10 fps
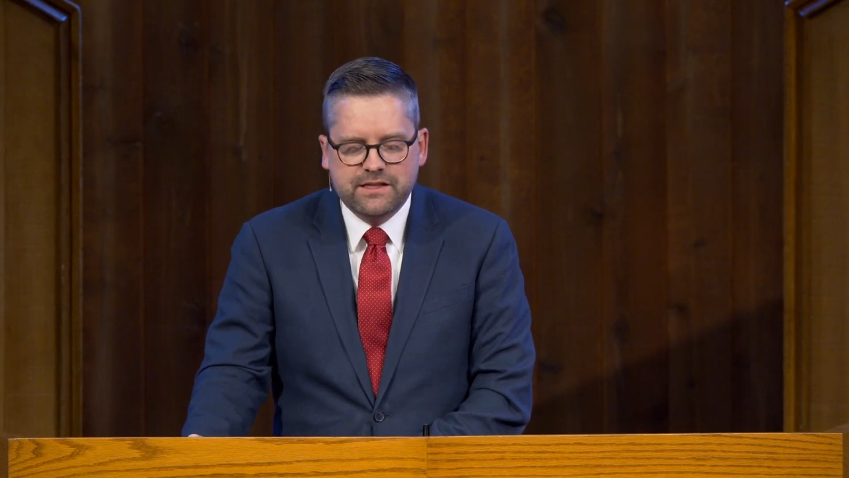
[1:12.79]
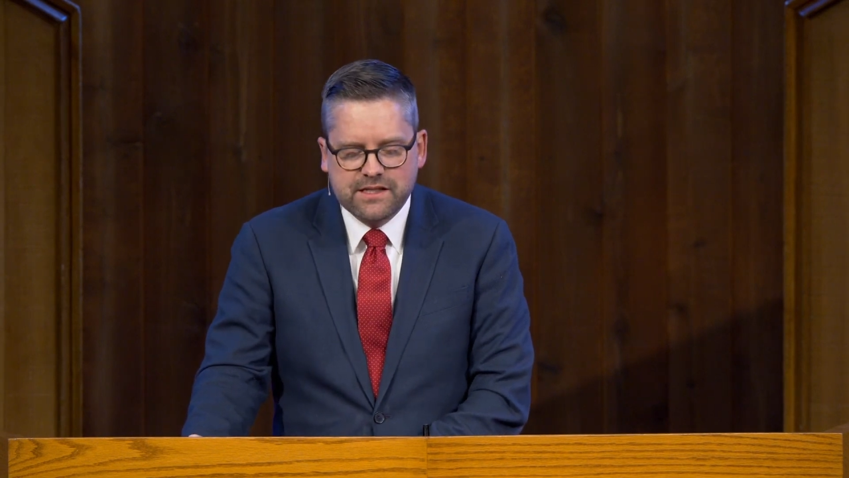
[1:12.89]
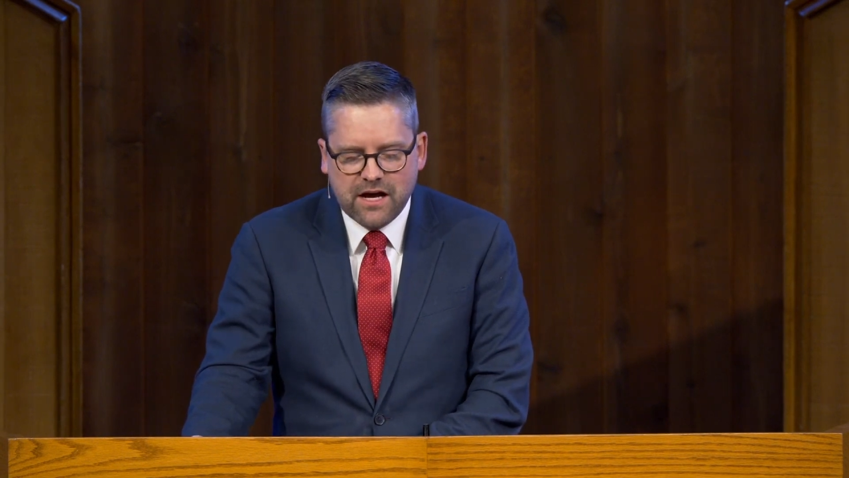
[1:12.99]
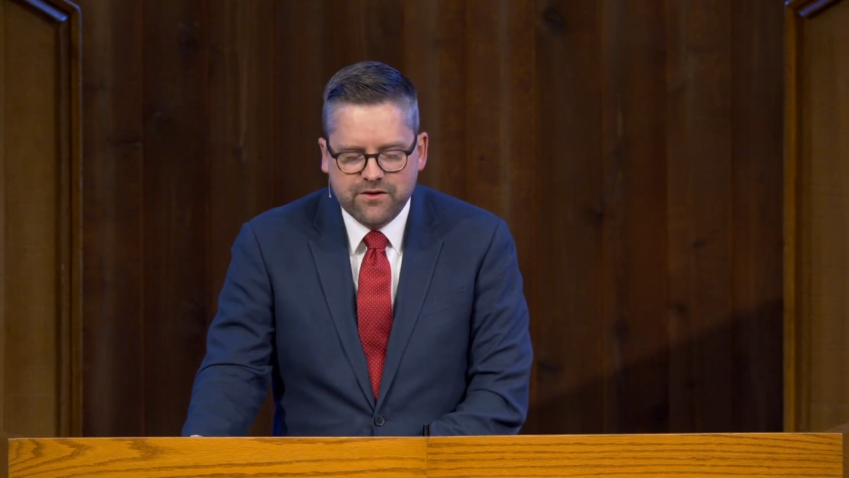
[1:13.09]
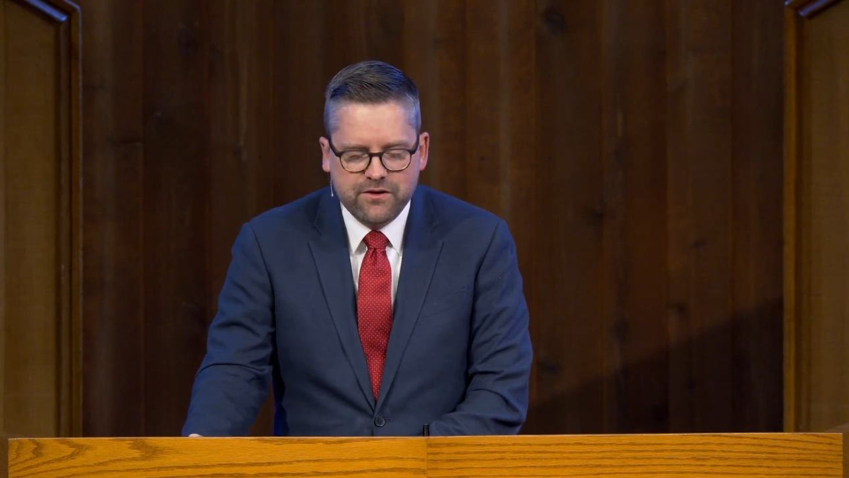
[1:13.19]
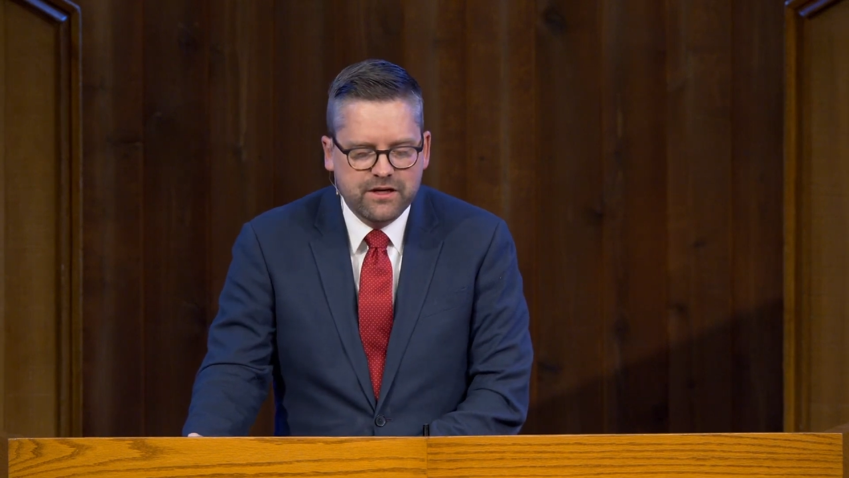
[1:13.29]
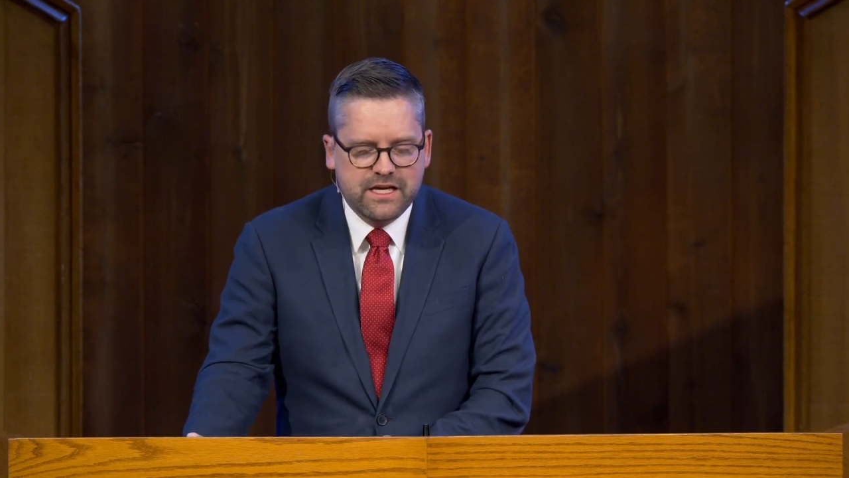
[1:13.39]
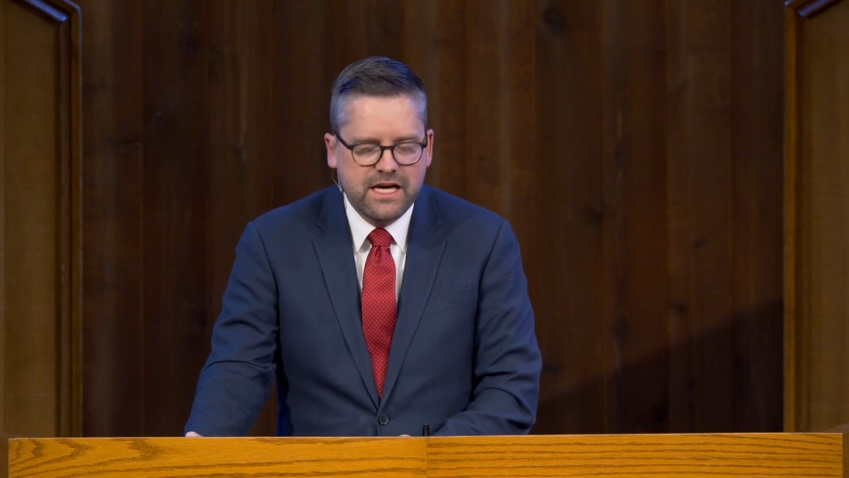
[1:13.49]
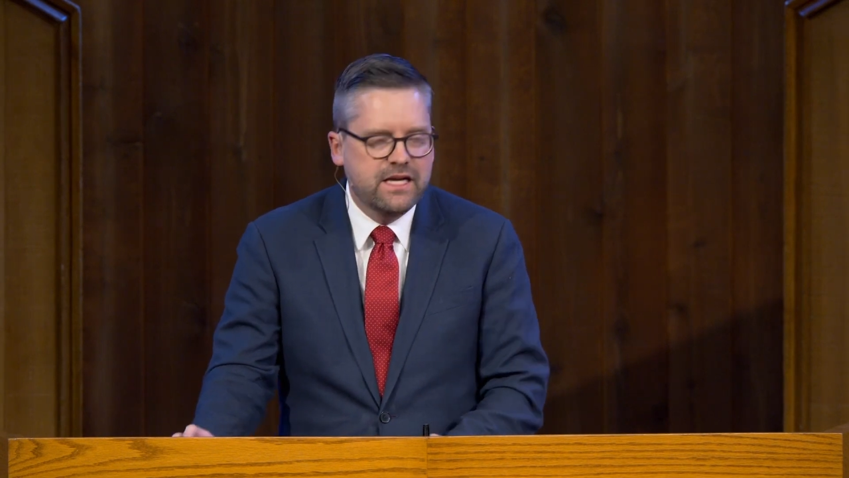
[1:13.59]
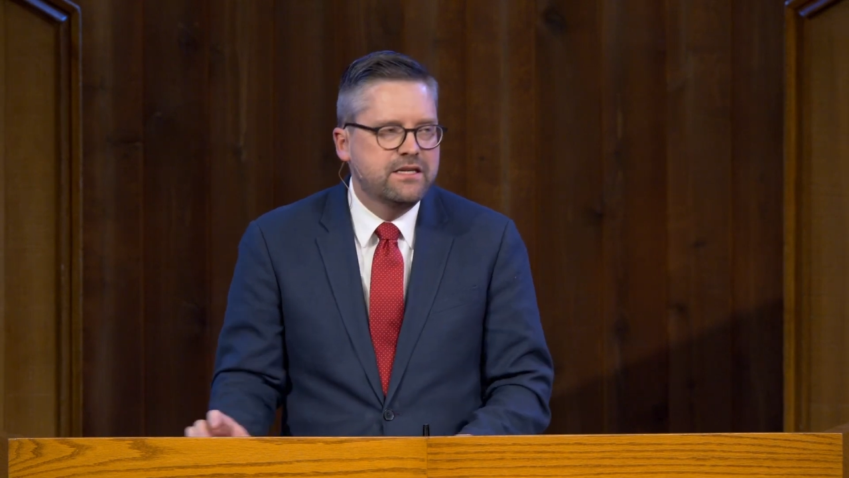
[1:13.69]
southern
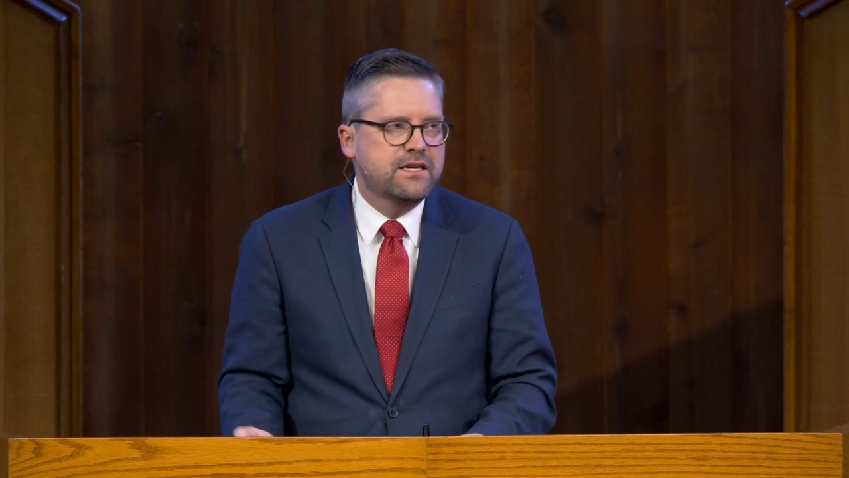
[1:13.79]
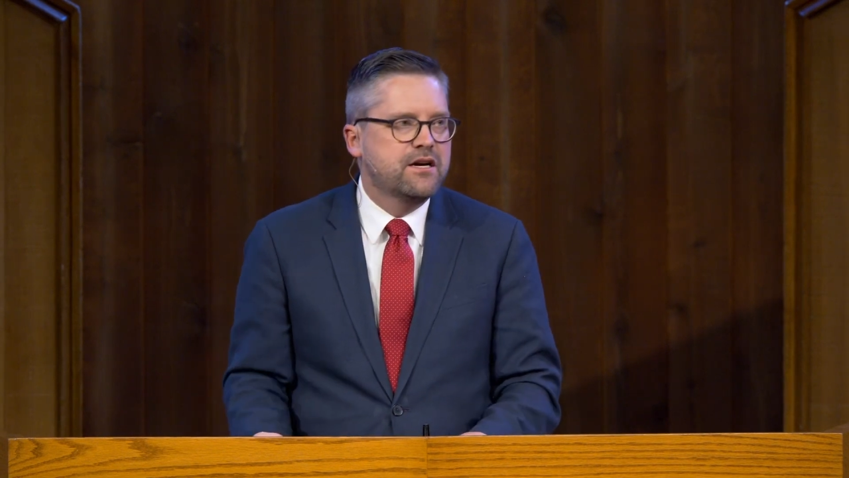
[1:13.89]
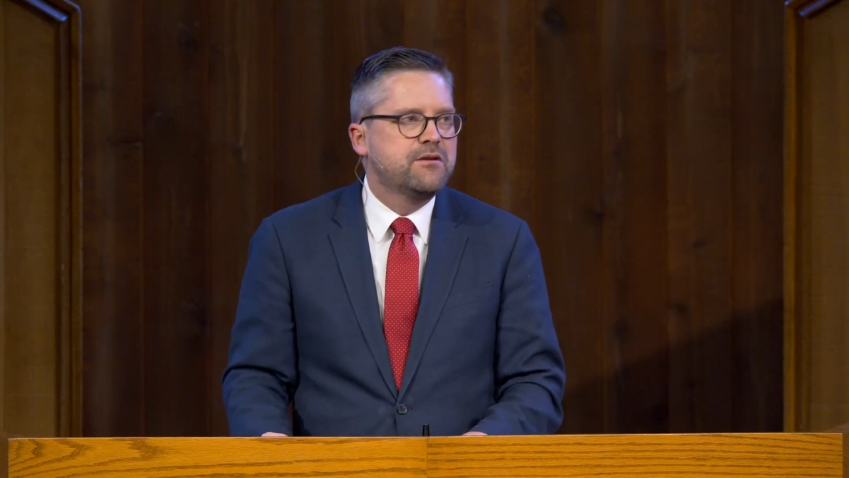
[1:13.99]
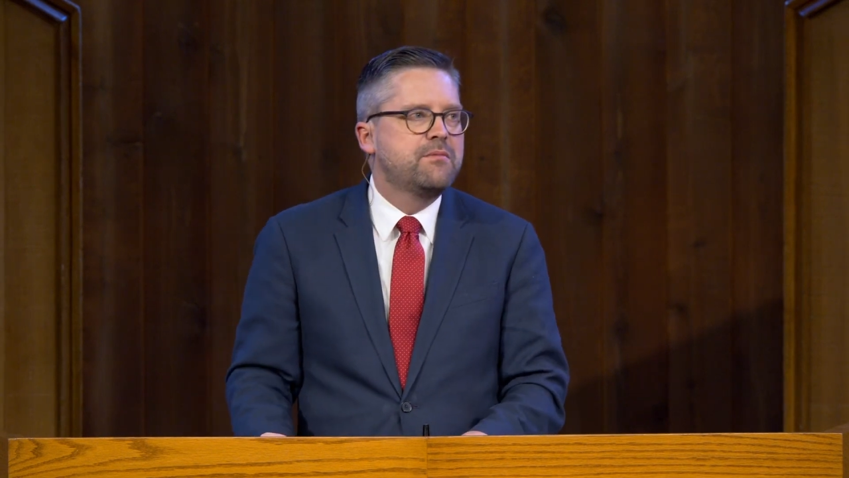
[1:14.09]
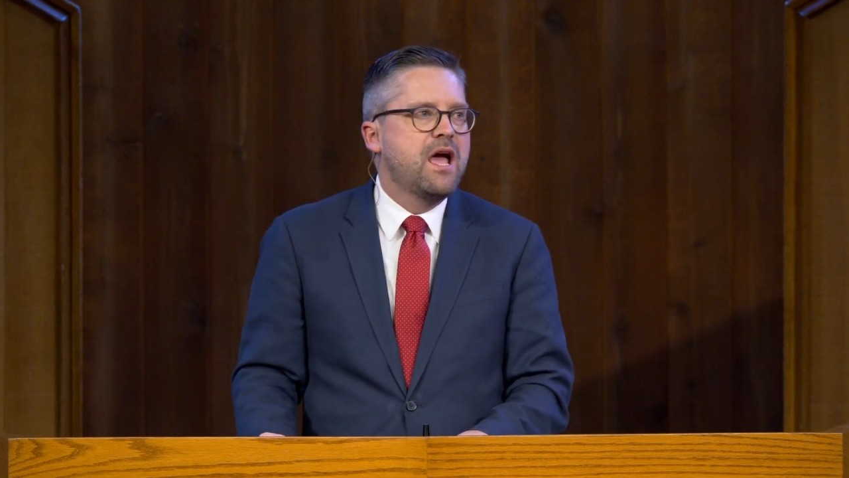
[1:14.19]
kingdom,